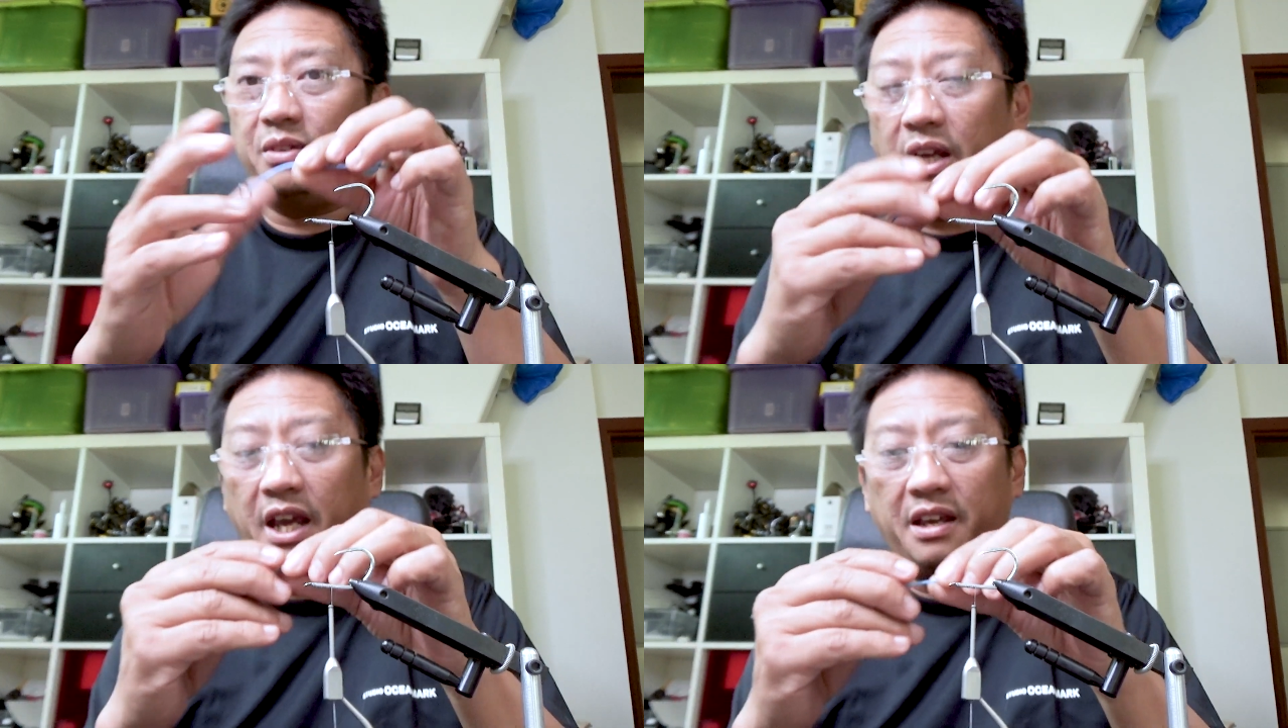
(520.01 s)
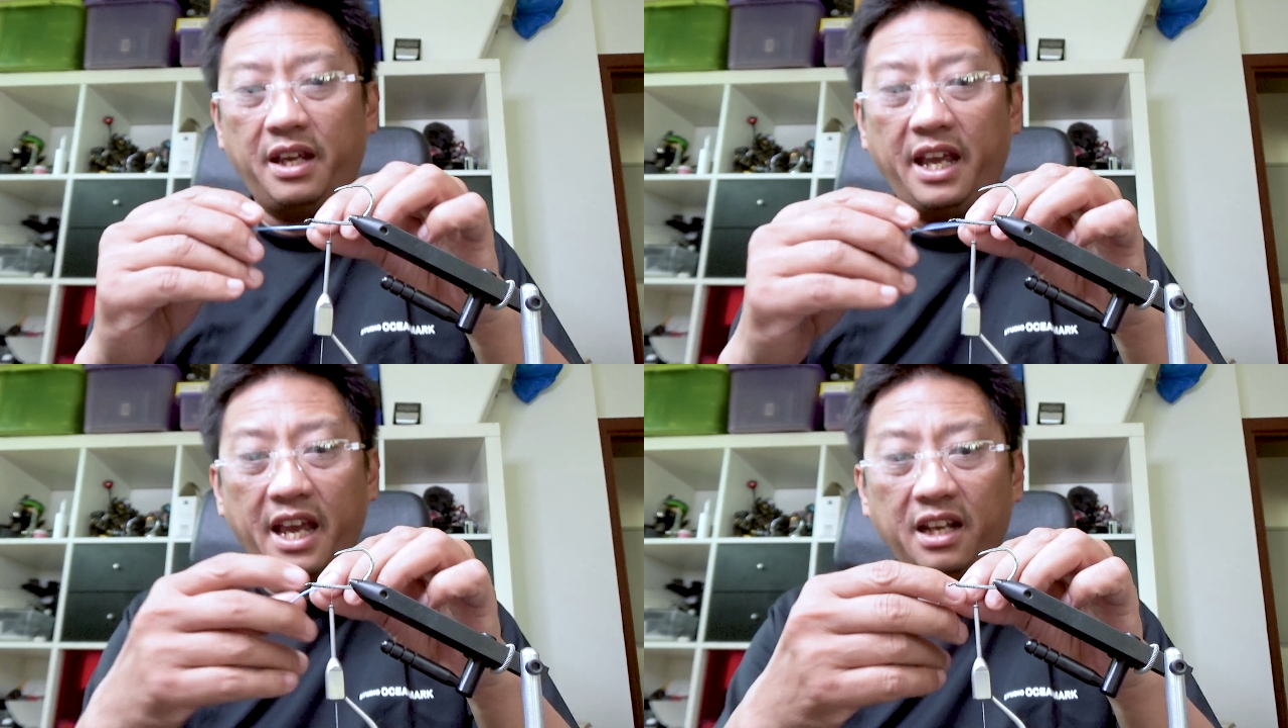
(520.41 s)

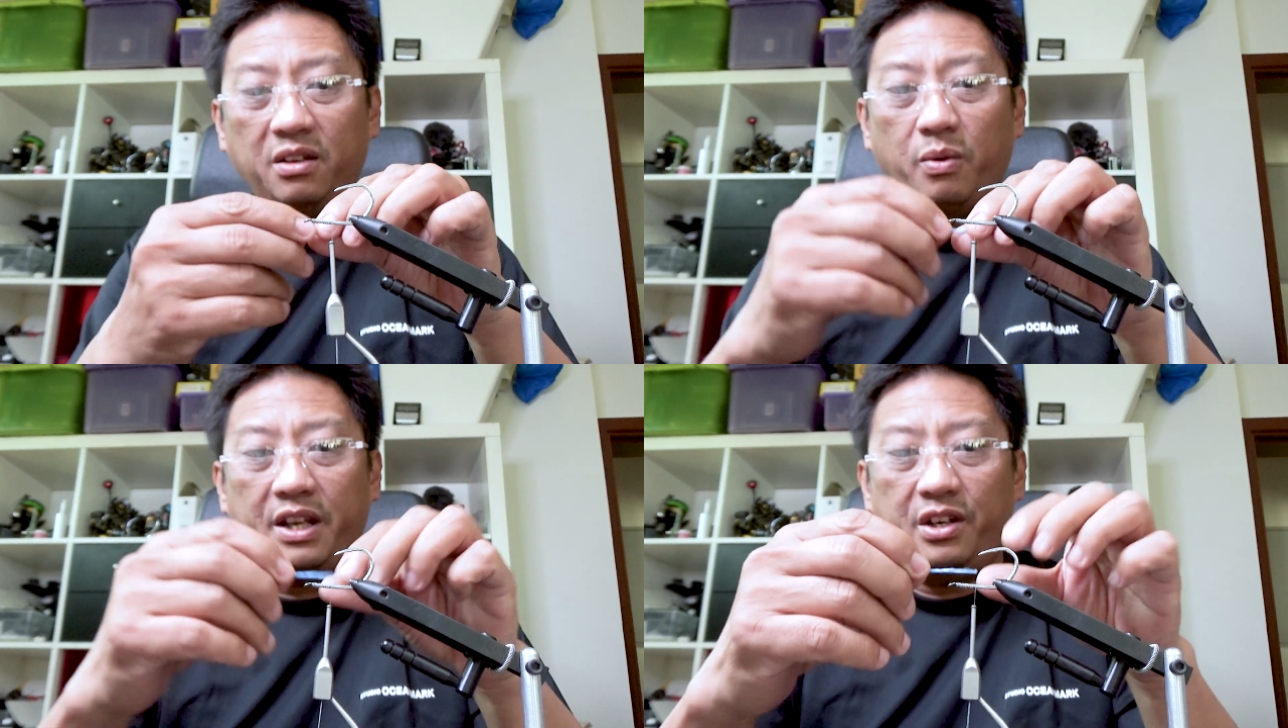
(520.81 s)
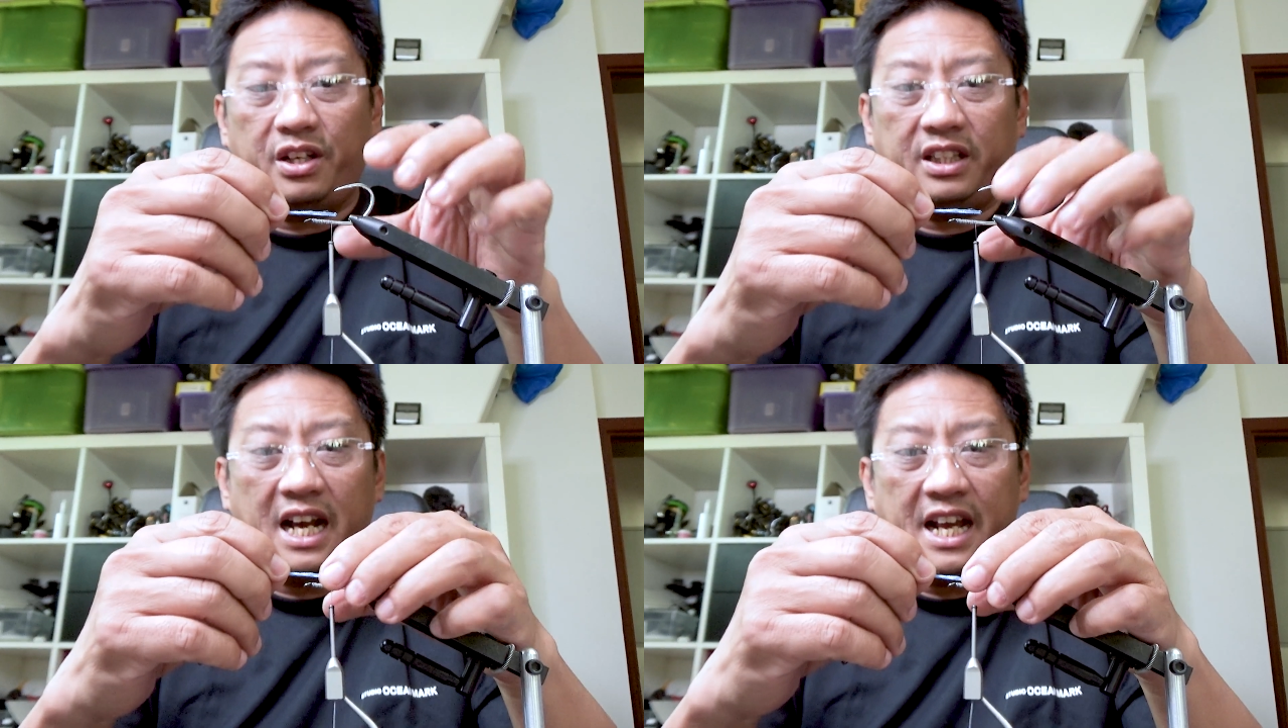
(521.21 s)
Okay. And when
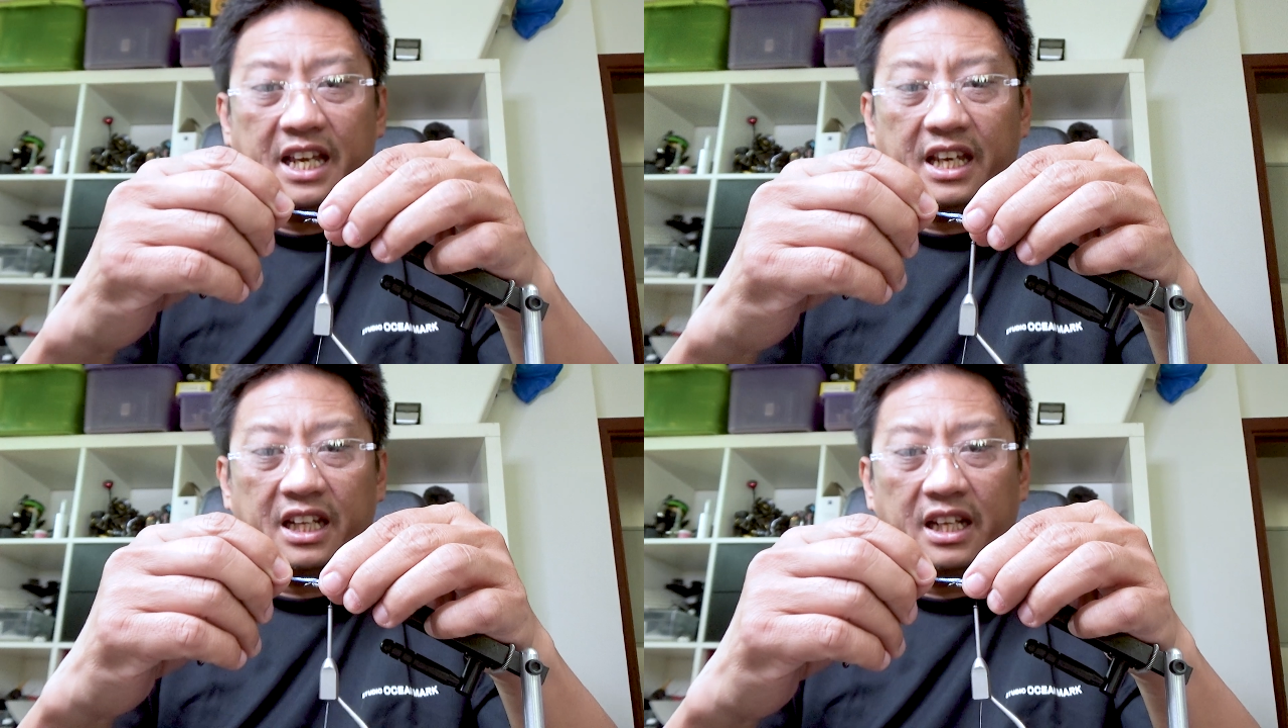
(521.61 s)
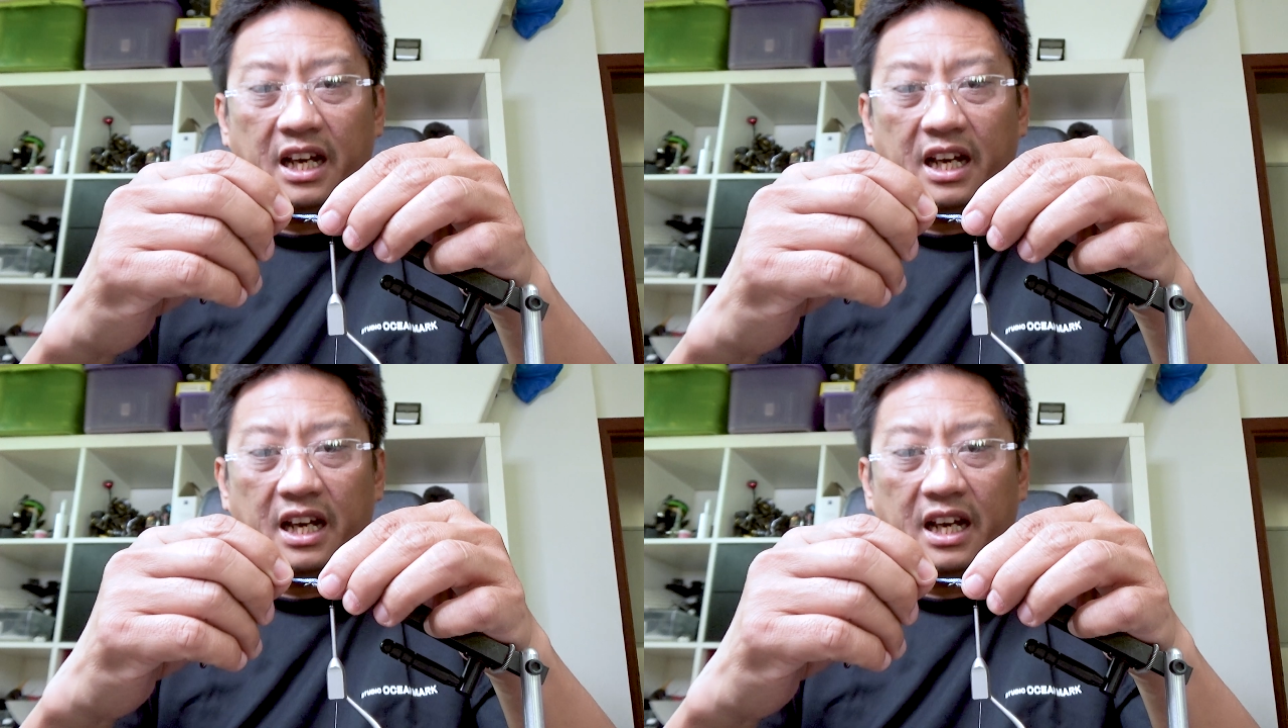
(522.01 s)
you're tying it